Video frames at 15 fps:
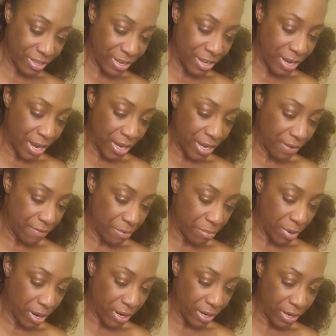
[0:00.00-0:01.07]
It ain't even
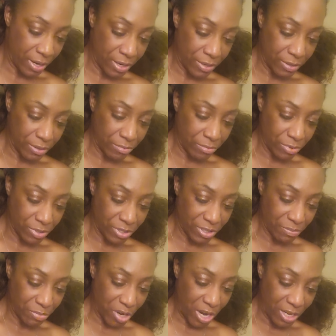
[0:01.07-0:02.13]
my hands. I'm
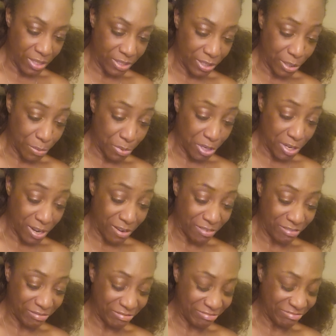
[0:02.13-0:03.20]
just probably sleeping
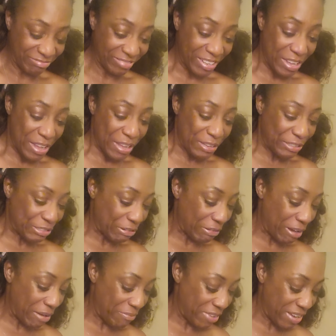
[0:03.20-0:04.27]
out. So
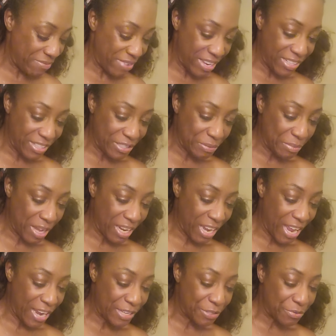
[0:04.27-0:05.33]
I might make this my
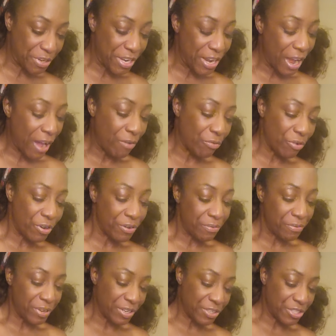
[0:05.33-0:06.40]
last read. I want to
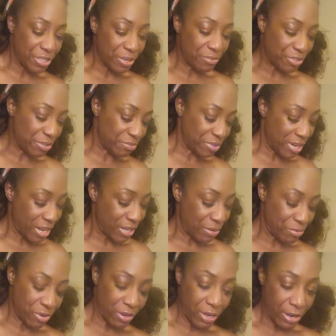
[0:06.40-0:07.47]
finish up Gemini,
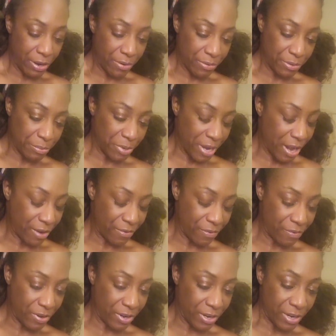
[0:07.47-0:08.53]
Libra, Aquarius, but I don't
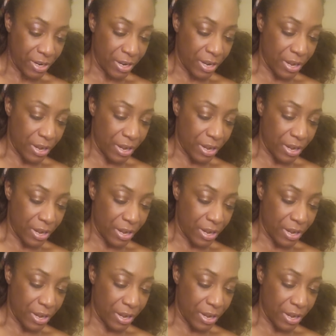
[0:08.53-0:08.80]
want to